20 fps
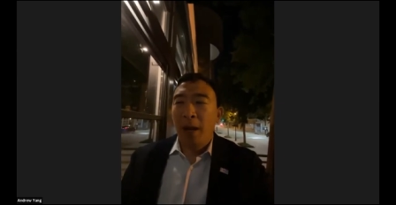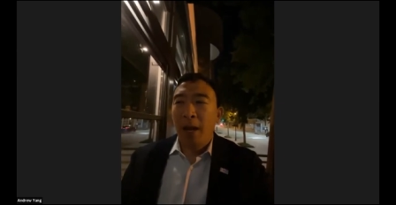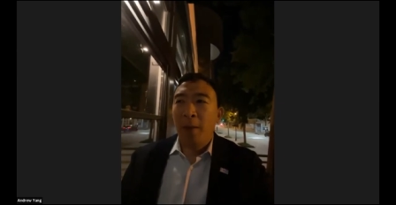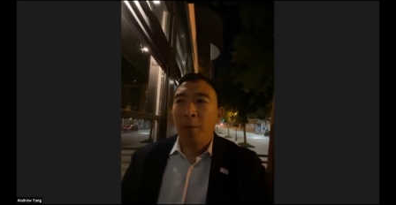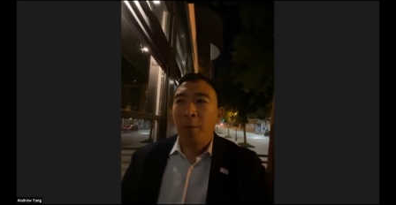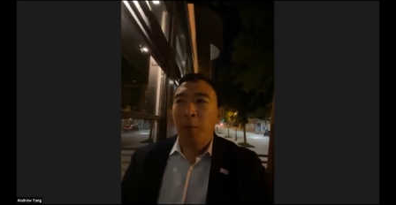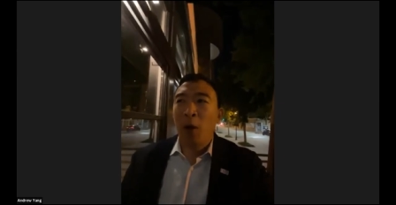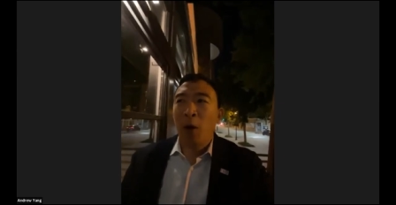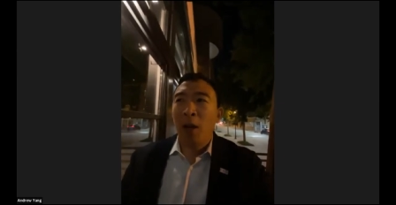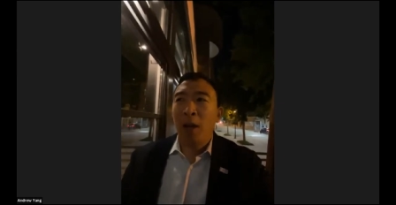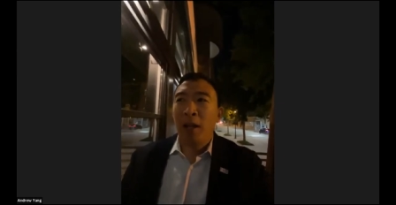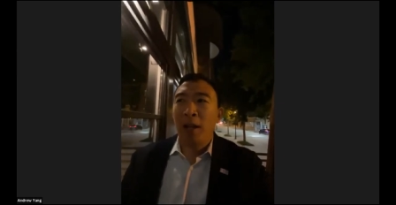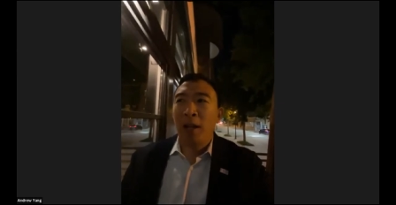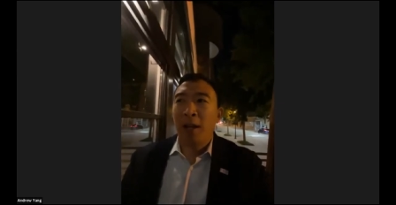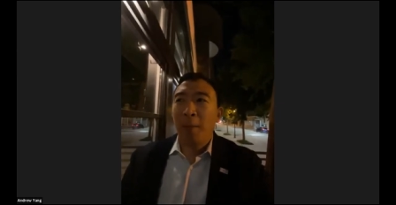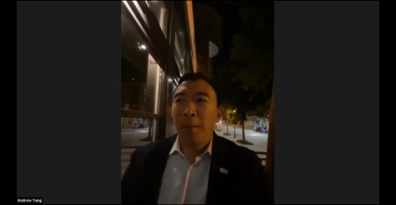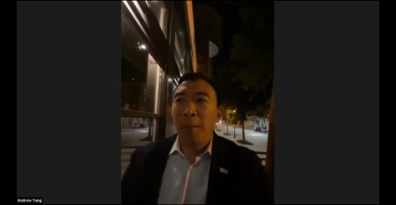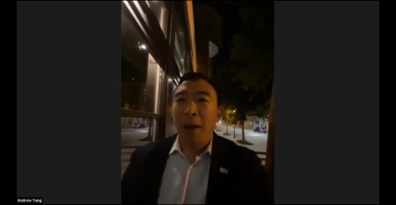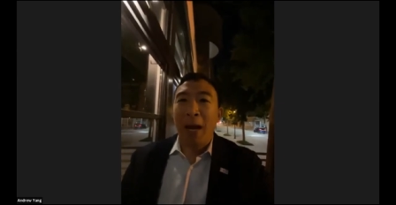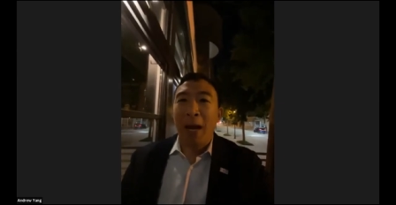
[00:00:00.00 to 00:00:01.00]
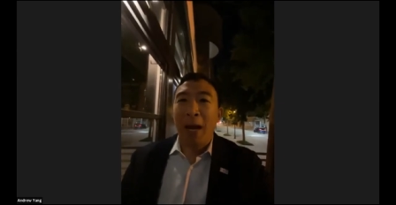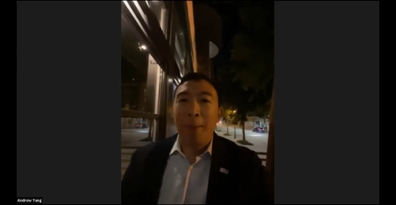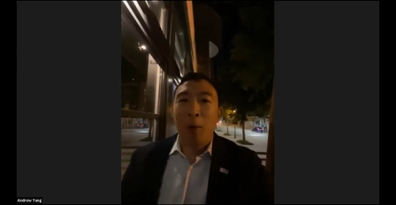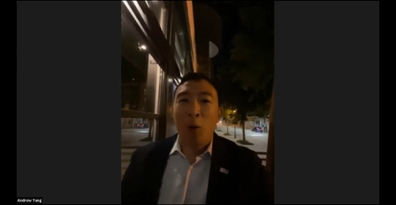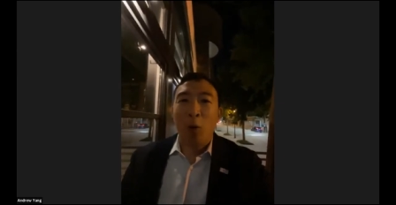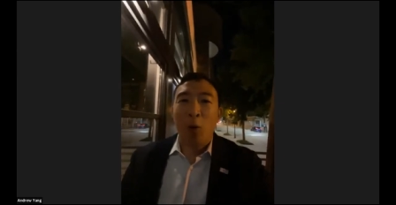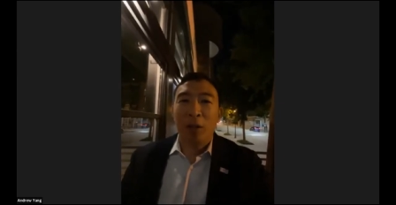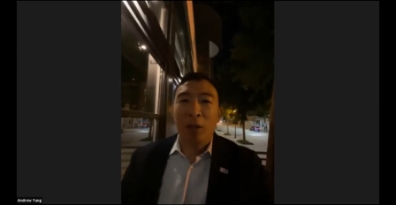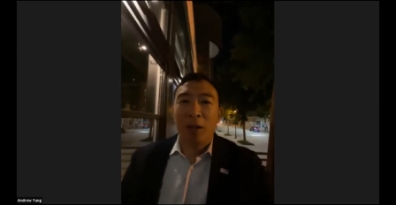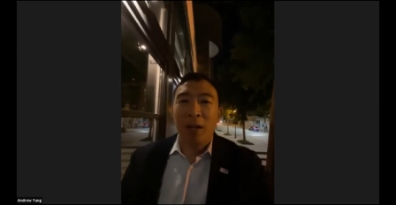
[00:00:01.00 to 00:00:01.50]
I'm calling it
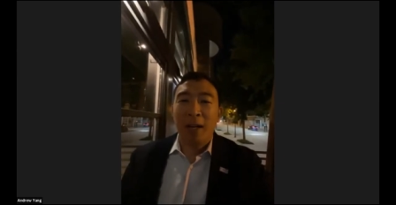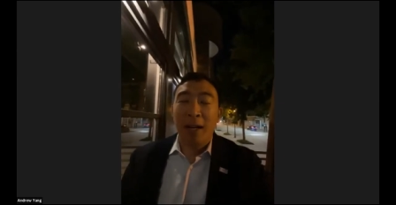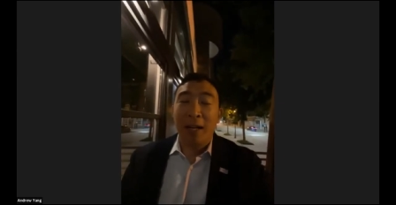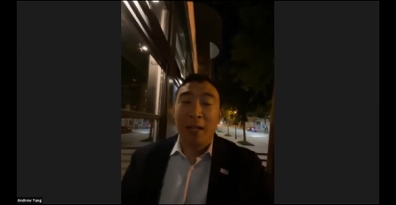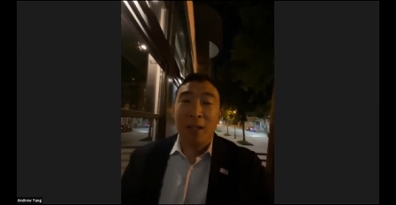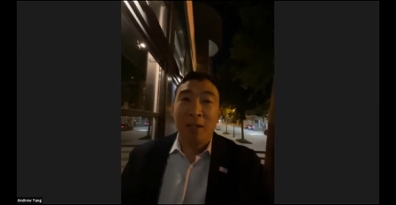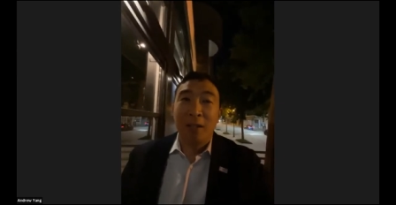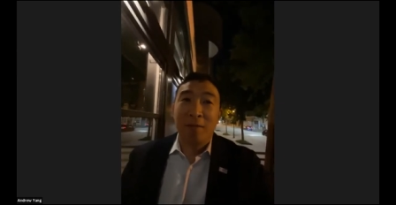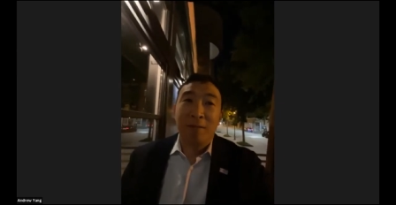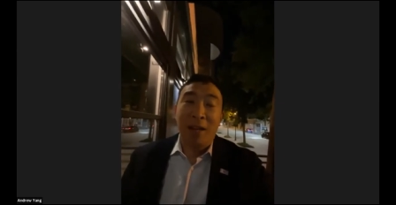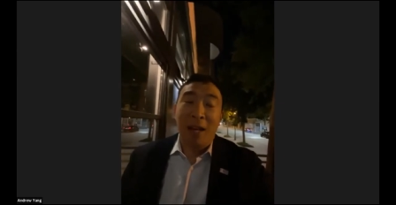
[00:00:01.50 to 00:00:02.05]
bipolar. I guess